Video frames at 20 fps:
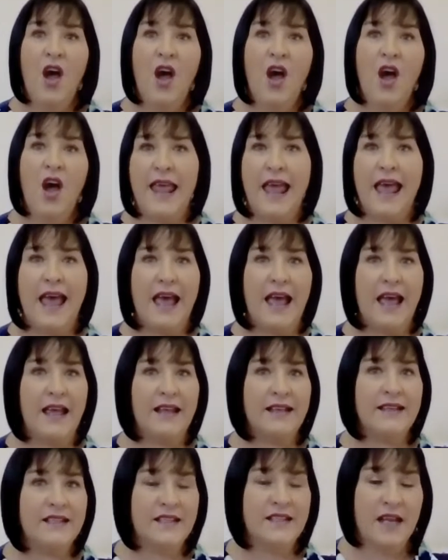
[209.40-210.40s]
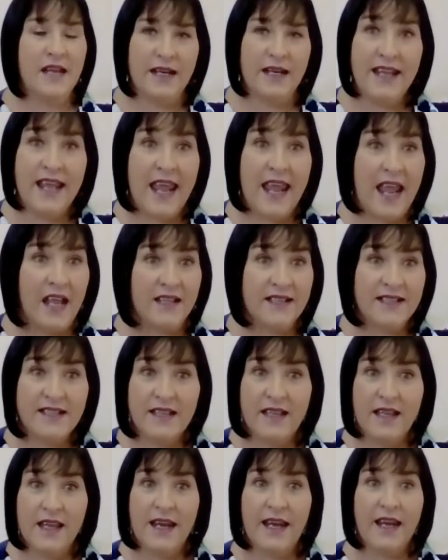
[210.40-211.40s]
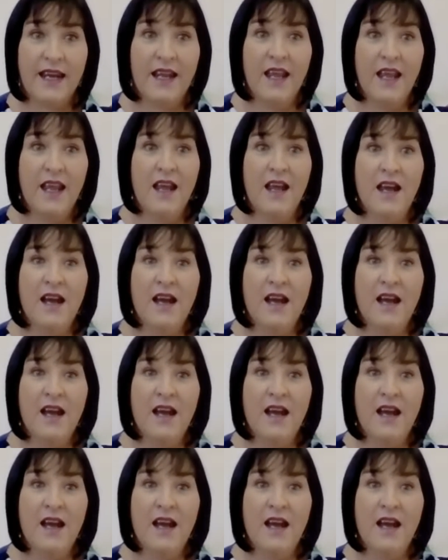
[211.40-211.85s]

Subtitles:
I had done counselling.